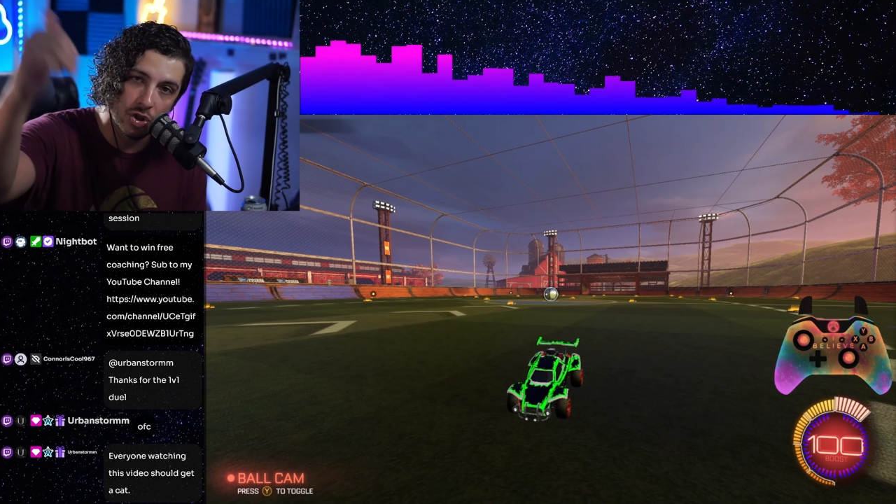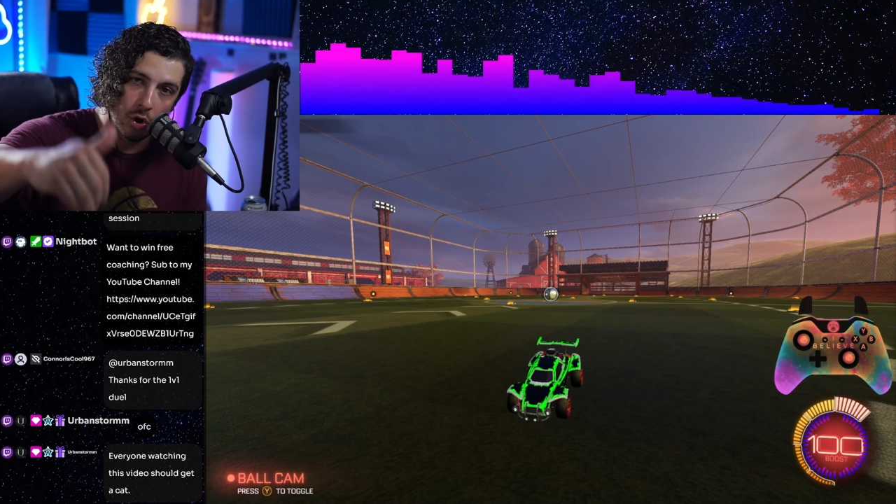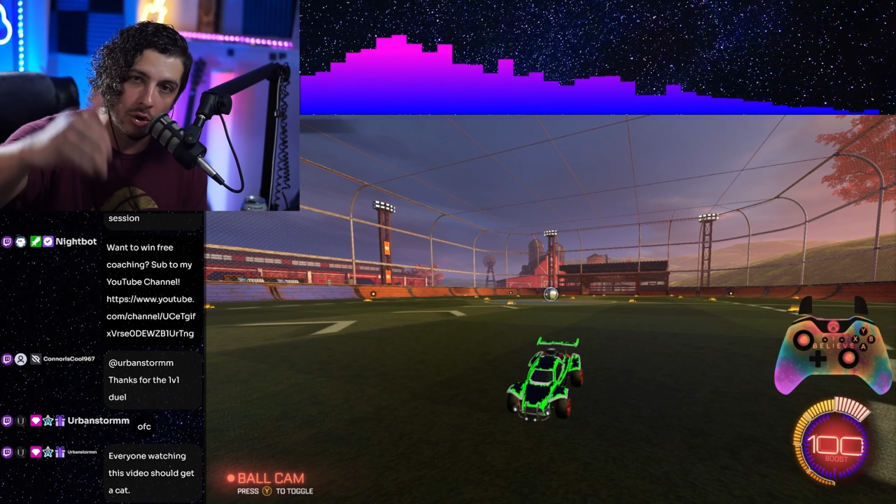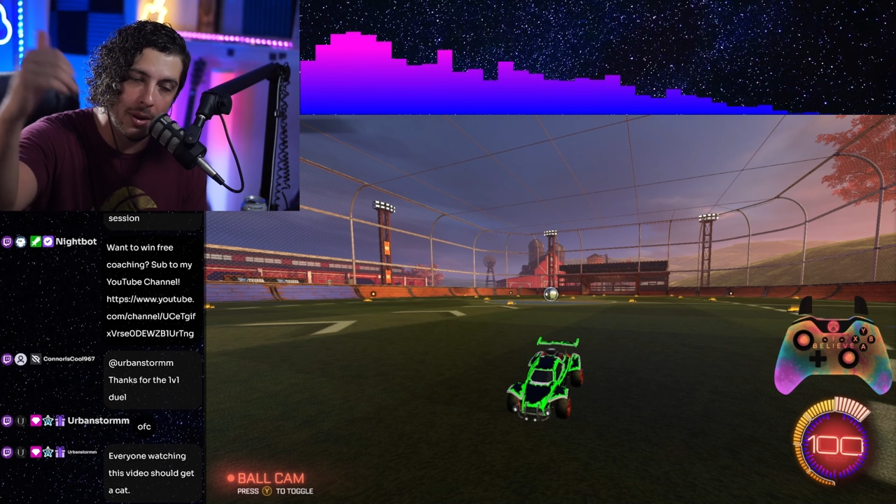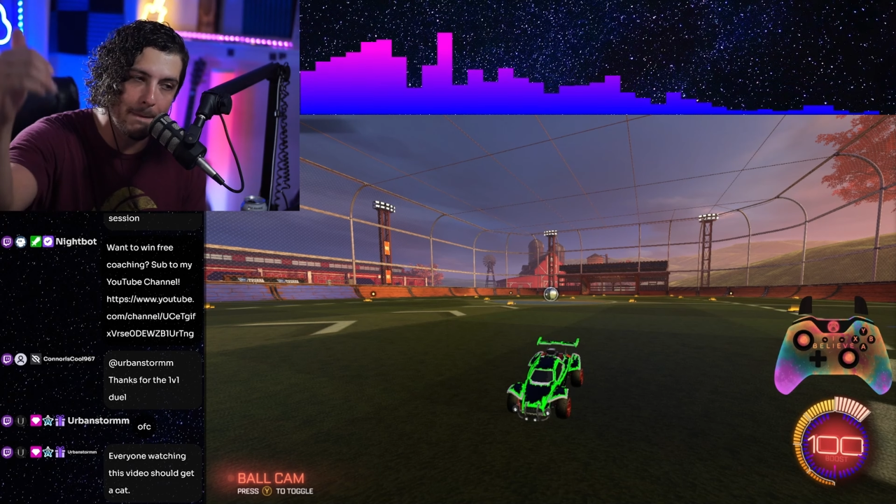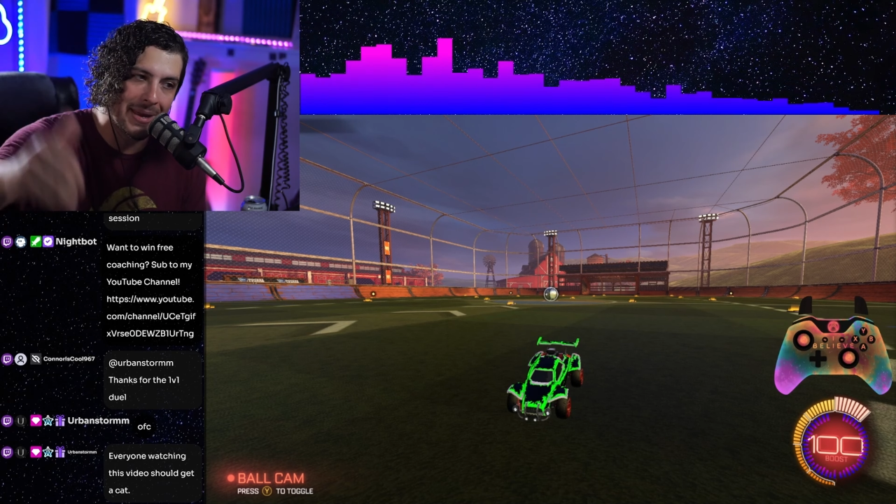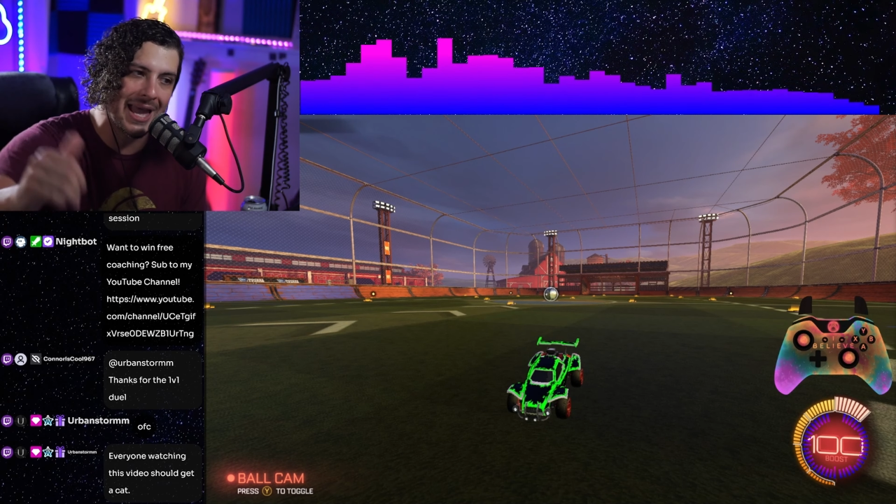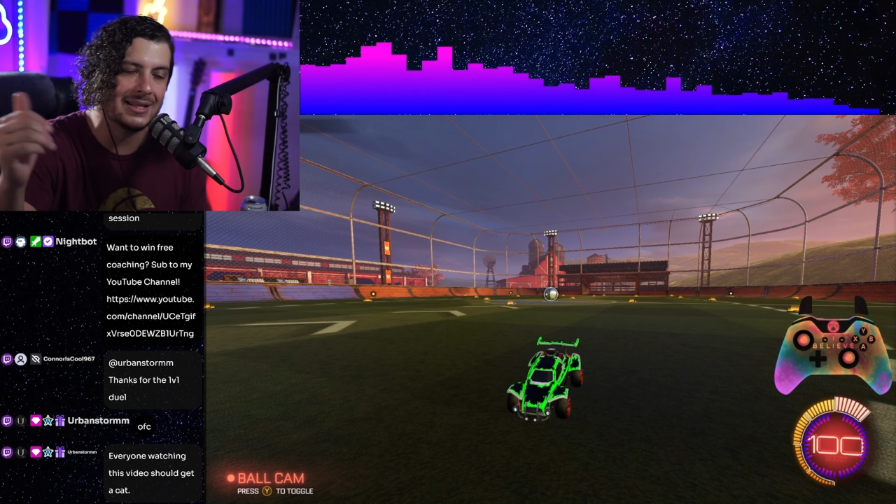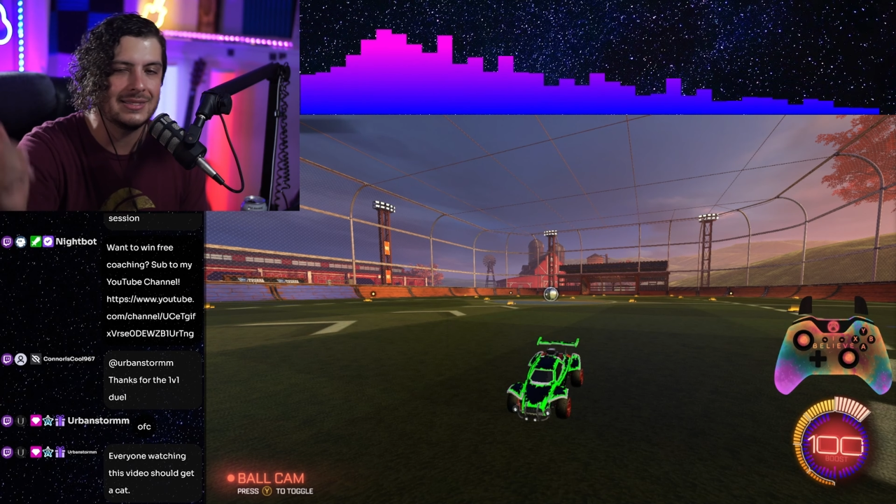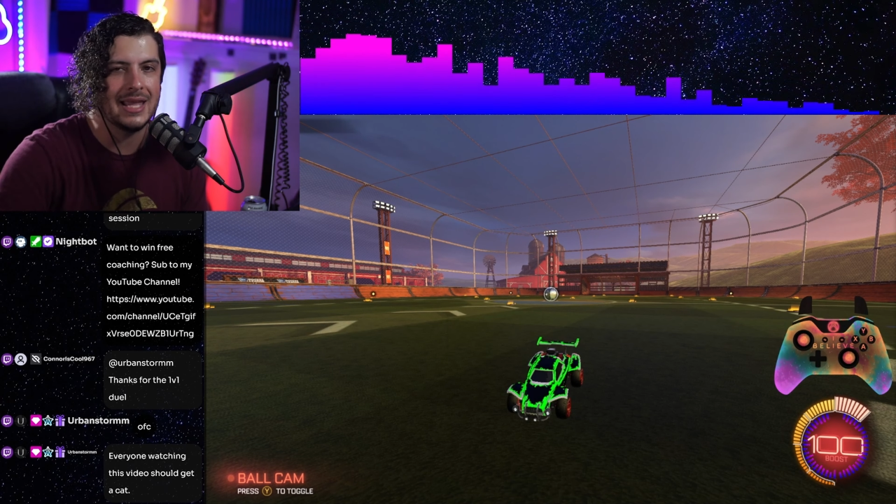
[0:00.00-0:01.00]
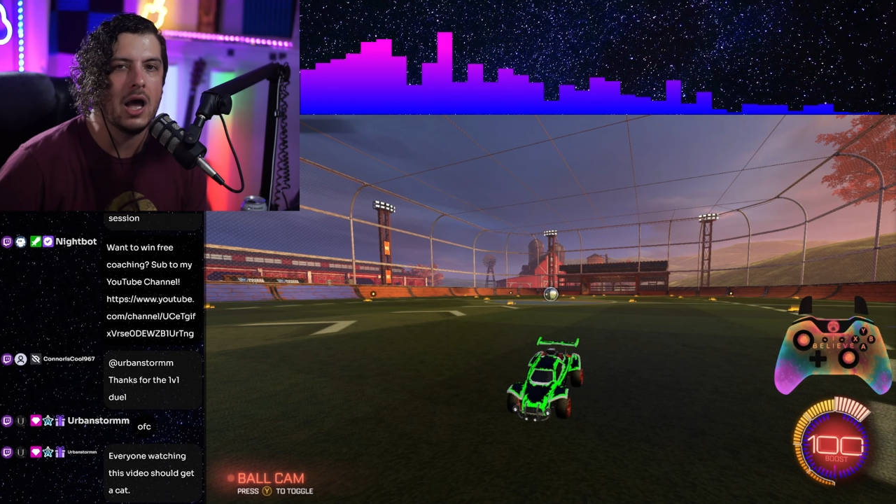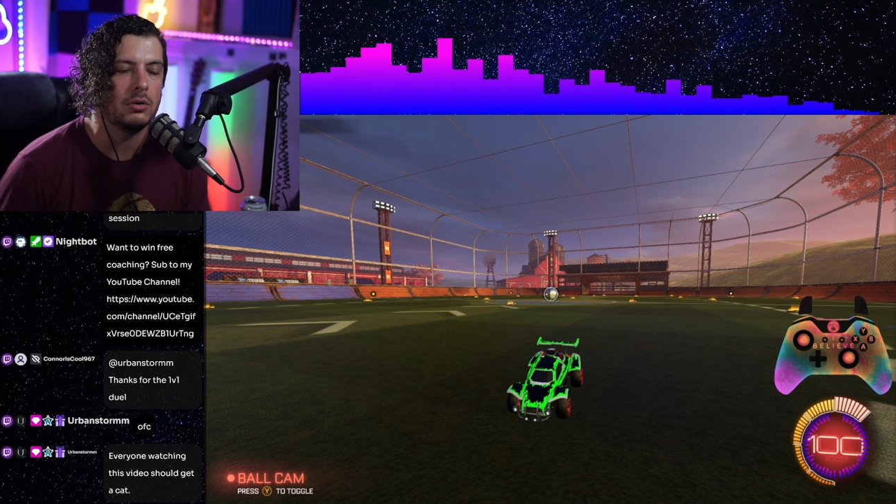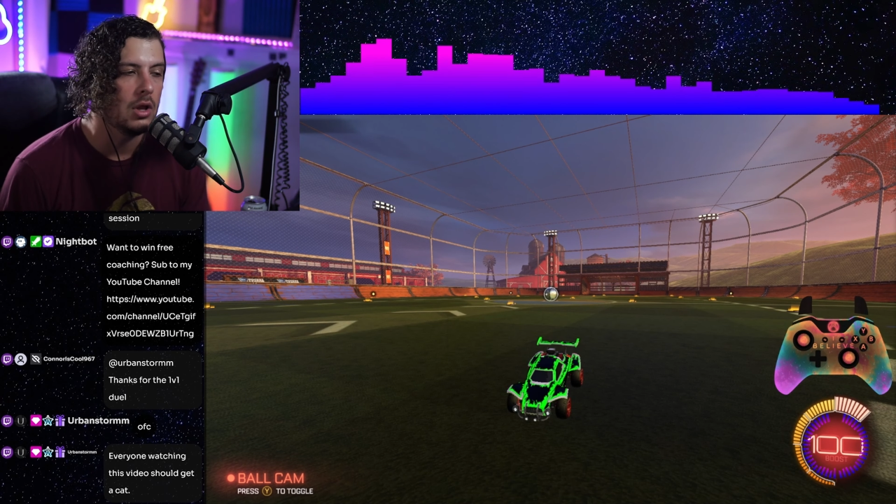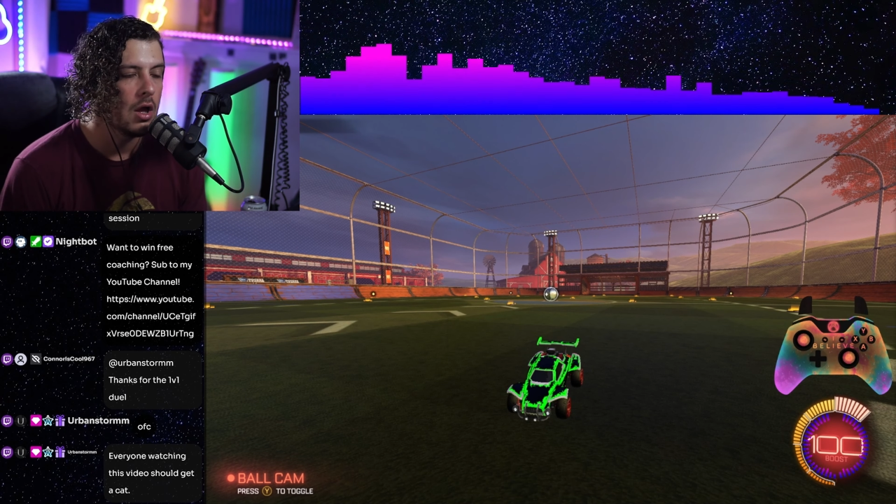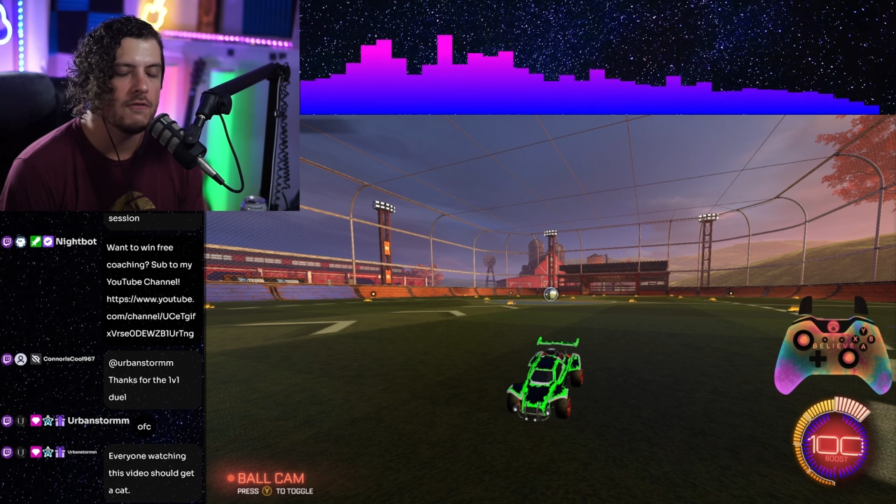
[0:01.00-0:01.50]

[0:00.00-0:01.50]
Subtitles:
Turn it back down.